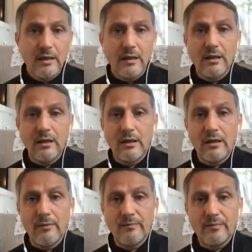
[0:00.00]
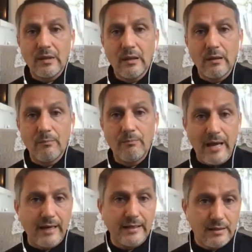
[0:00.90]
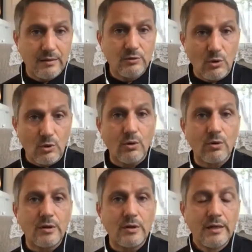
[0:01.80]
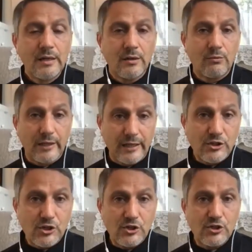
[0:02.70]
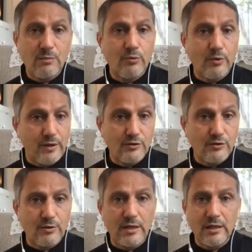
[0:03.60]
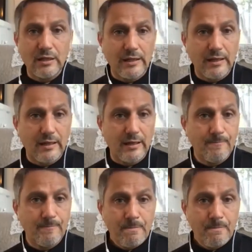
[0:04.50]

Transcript: a backdoor relationship with Israel.